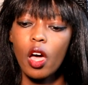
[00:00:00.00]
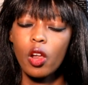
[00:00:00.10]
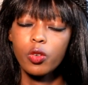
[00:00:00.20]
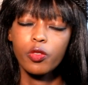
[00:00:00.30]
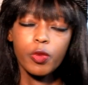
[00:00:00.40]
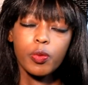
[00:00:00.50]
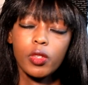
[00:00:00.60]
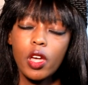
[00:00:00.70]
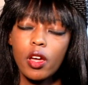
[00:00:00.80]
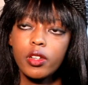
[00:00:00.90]
lot of
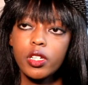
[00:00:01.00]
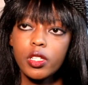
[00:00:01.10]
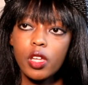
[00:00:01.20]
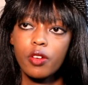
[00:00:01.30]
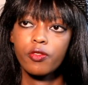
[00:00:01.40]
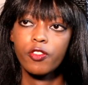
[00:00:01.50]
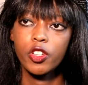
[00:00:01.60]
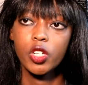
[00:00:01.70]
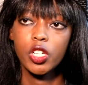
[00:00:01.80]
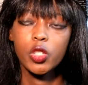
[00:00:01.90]
people nowadays have
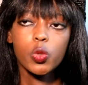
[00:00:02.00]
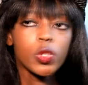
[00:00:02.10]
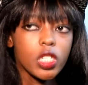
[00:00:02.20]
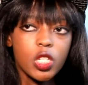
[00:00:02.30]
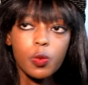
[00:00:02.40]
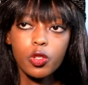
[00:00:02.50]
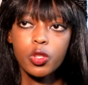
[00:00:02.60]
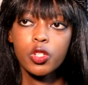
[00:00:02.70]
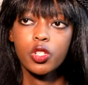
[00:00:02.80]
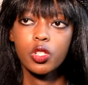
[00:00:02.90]
ventured into
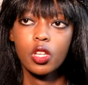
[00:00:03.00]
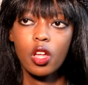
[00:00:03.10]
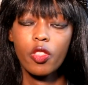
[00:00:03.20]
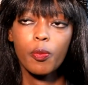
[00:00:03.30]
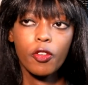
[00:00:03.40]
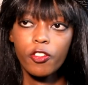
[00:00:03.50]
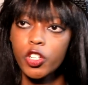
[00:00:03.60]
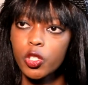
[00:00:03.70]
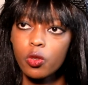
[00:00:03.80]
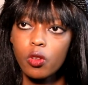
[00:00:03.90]
esports, which is the
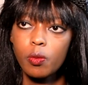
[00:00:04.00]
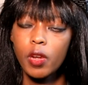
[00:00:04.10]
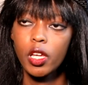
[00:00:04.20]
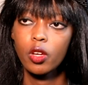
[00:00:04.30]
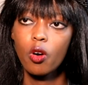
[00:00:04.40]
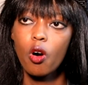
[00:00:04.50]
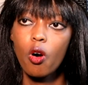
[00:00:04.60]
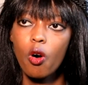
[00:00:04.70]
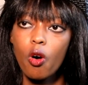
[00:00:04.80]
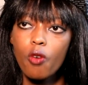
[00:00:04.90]
professional playing
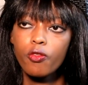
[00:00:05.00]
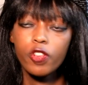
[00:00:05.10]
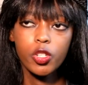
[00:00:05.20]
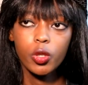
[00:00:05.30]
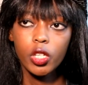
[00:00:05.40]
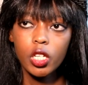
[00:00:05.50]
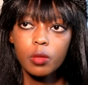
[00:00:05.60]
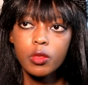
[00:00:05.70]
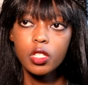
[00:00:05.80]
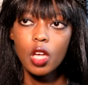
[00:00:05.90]
of video
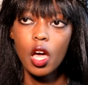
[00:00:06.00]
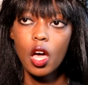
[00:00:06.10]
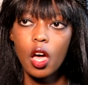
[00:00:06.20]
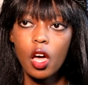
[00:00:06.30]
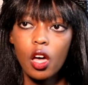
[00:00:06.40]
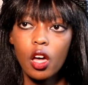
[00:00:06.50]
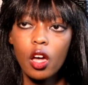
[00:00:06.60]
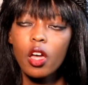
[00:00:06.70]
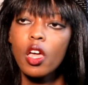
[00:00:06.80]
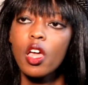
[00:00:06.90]
games.
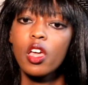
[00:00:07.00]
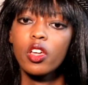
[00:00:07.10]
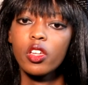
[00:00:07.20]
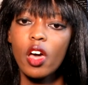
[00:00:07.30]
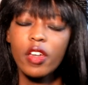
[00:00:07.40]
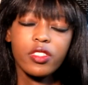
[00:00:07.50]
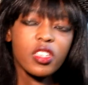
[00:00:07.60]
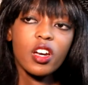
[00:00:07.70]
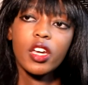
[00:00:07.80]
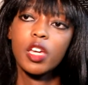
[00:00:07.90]
I
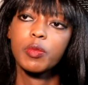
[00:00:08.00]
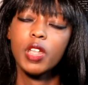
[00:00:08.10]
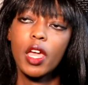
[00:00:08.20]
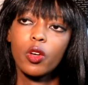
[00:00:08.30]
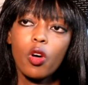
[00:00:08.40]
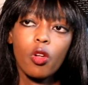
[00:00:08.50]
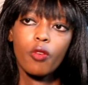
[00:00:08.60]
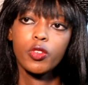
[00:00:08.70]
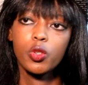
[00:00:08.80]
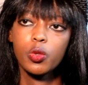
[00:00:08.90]
think games like Call
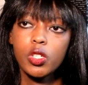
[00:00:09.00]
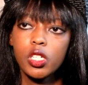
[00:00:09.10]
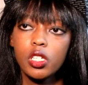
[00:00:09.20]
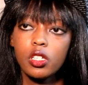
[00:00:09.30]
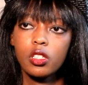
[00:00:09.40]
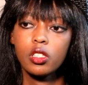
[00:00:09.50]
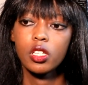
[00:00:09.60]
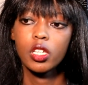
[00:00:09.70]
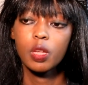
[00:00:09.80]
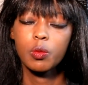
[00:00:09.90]
of Duty,
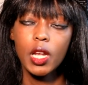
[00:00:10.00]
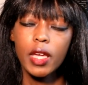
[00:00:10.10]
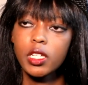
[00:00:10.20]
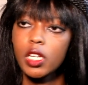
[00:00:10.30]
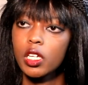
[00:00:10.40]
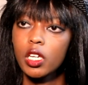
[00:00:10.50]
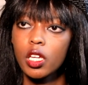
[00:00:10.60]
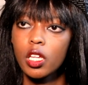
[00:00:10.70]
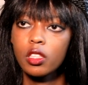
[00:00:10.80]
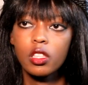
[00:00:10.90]
think games like
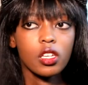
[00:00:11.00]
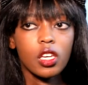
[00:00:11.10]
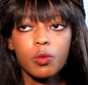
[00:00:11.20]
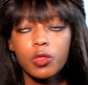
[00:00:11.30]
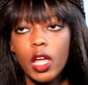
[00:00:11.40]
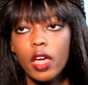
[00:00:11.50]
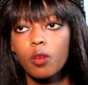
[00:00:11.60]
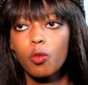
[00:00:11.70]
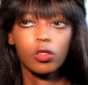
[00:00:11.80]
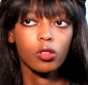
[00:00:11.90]
Tekken, think games like
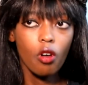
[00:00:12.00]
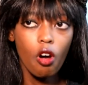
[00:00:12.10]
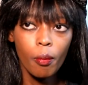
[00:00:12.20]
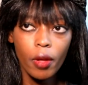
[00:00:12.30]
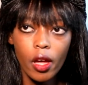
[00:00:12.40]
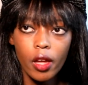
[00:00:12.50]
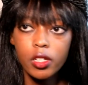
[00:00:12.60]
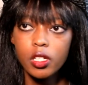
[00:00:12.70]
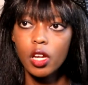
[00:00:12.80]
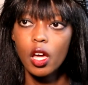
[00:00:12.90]
Mortal Kombat
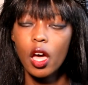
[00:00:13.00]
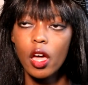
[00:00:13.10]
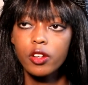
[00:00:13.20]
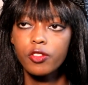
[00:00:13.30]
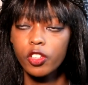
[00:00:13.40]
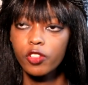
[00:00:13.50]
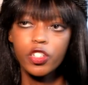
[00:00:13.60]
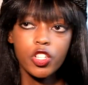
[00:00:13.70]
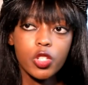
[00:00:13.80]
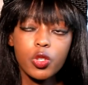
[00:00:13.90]
and
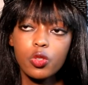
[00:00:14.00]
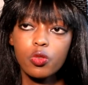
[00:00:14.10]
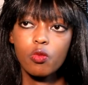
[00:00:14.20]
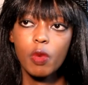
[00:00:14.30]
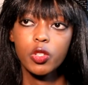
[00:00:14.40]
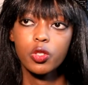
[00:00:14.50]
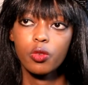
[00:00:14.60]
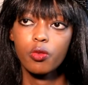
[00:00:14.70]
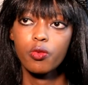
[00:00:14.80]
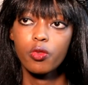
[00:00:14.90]
FIFA, just to
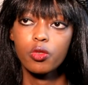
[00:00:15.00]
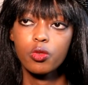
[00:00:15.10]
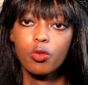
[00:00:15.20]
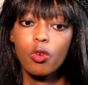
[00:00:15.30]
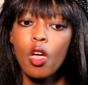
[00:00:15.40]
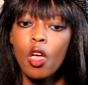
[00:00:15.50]
mention for you. So,